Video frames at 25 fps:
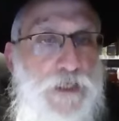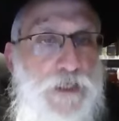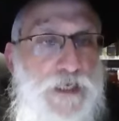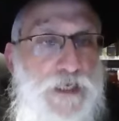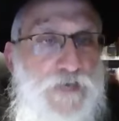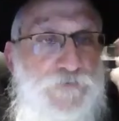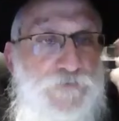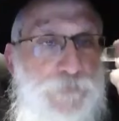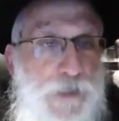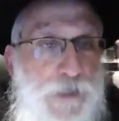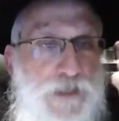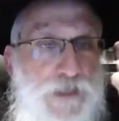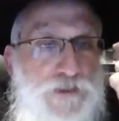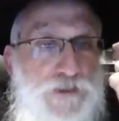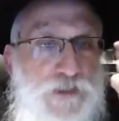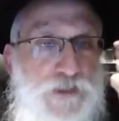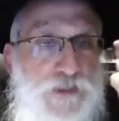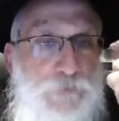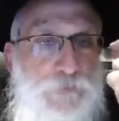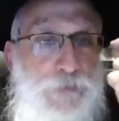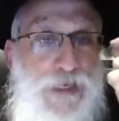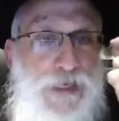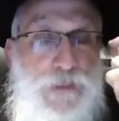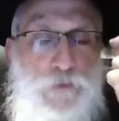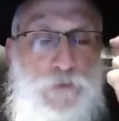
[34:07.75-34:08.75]
If Moshe
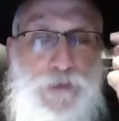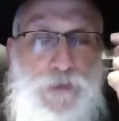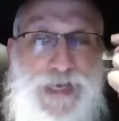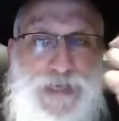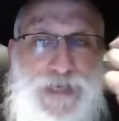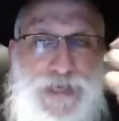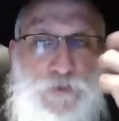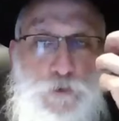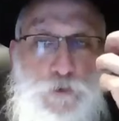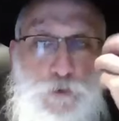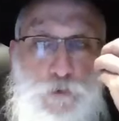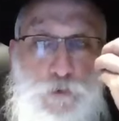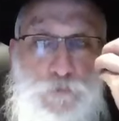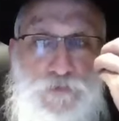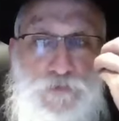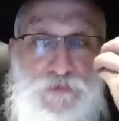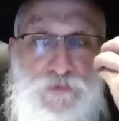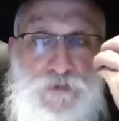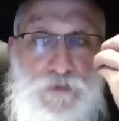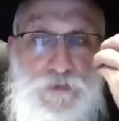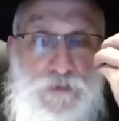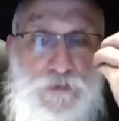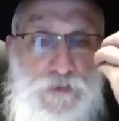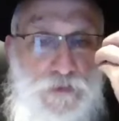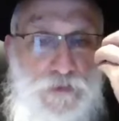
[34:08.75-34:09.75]
Rabbeinu had earth
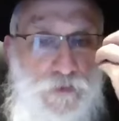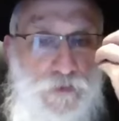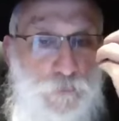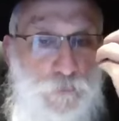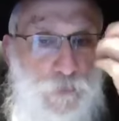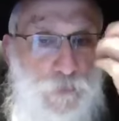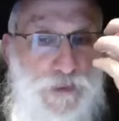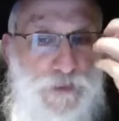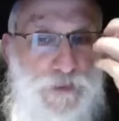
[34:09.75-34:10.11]
when